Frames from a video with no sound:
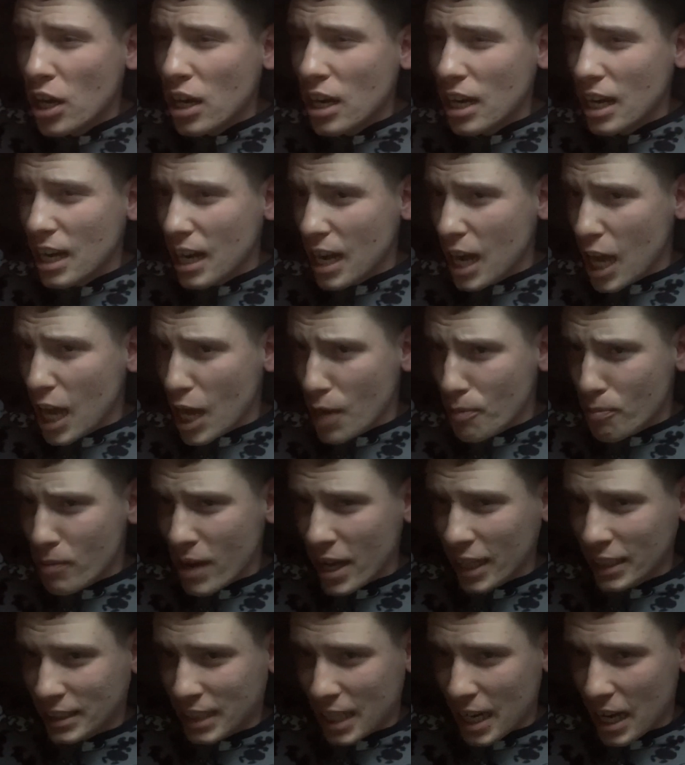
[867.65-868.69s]
Let
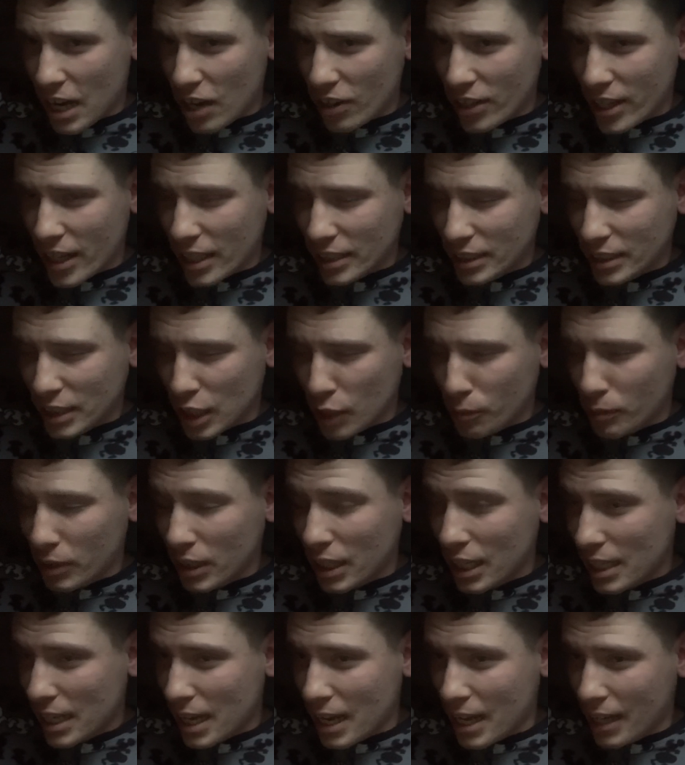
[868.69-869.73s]
me tell you something
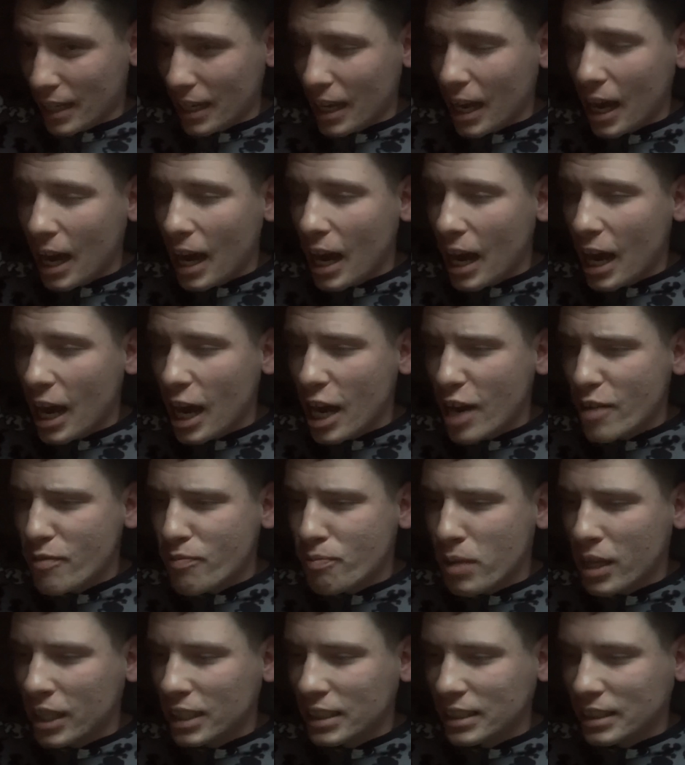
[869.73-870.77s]
again.
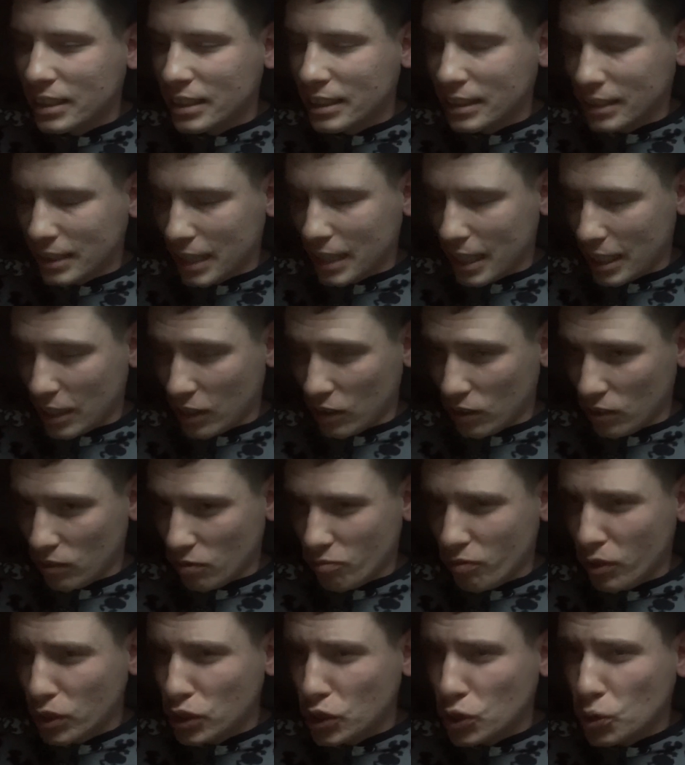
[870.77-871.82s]
I've been single
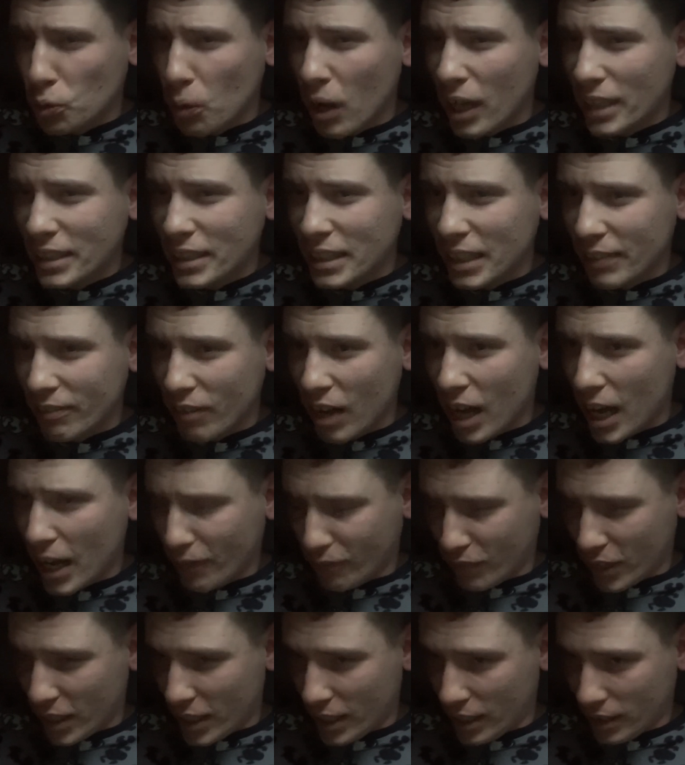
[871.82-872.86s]
for
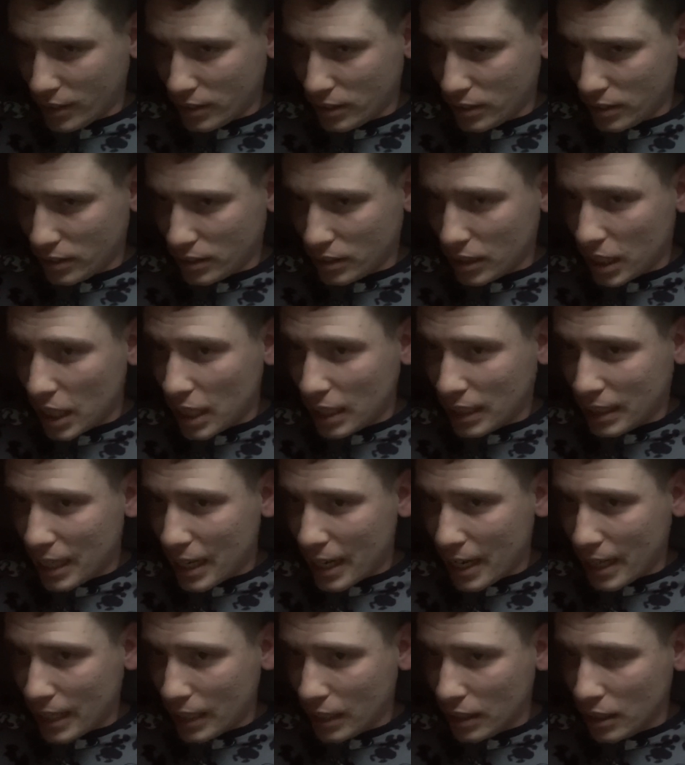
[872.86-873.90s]
25 years.
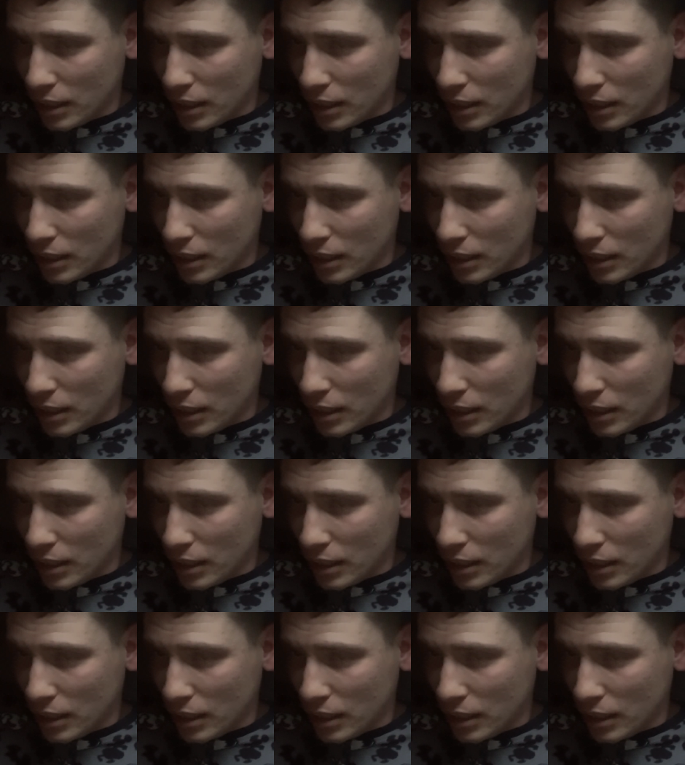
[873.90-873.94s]
Okay.